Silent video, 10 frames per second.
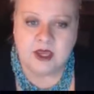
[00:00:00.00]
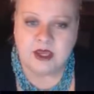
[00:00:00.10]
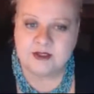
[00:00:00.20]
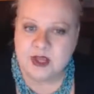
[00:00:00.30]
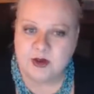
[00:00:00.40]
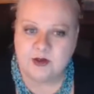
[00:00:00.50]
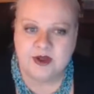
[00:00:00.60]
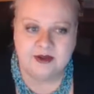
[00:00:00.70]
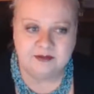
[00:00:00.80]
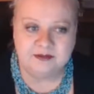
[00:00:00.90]
So
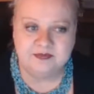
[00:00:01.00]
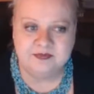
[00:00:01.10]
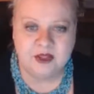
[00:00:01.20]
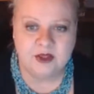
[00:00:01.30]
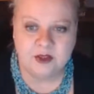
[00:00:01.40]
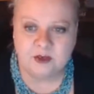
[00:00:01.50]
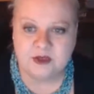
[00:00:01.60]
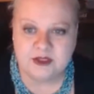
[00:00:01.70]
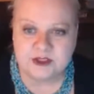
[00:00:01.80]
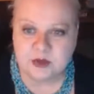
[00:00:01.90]

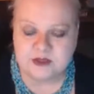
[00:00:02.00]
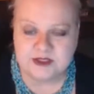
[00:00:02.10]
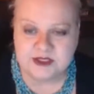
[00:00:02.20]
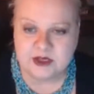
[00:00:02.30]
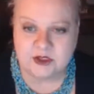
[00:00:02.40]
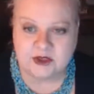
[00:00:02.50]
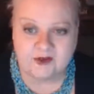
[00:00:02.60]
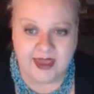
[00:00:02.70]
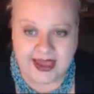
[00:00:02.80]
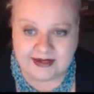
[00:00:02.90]
through this whole discussion
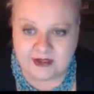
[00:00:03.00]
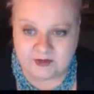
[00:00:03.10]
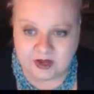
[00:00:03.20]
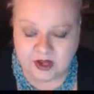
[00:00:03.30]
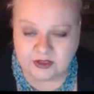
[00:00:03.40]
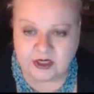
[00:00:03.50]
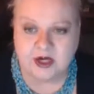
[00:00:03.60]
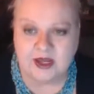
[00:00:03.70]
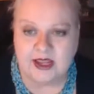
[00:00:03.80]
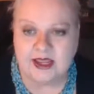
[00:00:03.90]
of additive
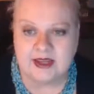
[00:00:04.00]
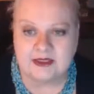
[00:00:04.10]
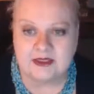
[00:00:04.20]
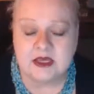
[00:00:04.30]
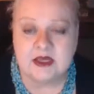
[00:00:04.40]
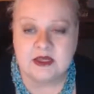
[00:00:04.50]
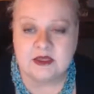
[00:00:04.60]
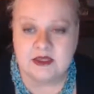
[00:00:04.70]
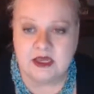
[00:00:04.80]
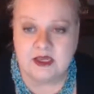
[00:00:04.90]
color and
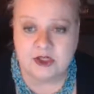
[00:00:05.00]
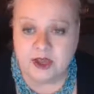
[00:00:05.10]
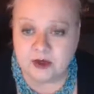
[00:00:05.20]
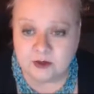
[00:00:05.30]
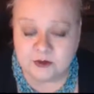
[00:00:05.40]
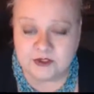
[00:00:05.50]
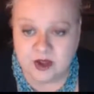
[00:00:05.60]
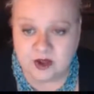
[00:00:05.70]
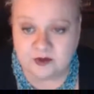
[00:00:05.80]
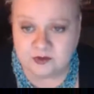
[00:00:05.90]
the channels
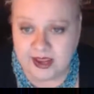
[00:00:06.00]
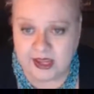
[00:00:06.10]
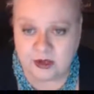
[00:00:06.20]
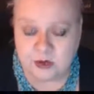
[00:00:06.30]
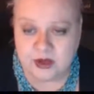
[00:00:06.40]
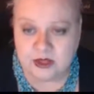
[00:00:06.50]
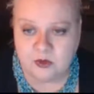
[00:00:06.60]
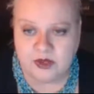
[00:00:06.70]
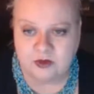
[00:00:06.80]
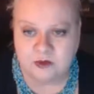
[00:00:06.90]
of light, red,
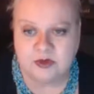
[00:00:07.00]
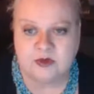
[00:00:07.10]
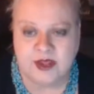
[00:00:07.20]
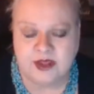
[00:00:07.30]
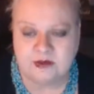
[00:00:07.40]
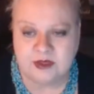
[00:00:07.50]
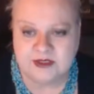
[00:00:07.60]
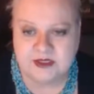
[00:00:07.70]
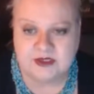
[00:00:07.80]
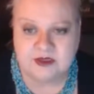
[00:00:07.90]
green, and blue light
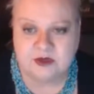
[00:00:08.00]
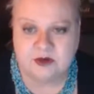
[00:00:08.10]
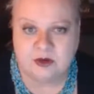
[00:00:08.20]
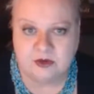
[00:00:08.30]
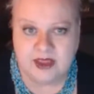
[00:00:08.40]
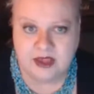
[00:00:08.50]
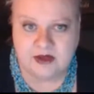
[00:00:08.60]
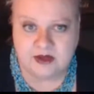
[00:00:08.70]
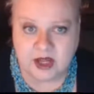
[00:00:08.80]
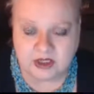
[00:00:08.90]
mixing to make
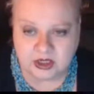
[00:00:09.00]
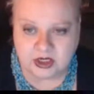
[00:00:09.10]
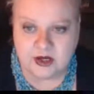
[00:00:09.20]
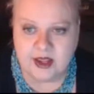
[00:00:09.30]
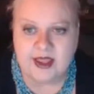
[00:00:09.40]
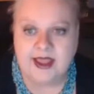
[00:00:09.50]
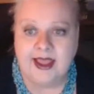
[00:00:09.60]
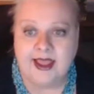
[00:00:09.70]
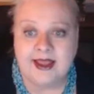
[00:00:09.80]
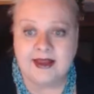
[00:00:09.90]
color,
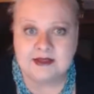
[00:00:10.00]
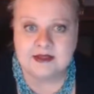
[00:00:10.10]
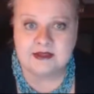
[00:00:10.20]
and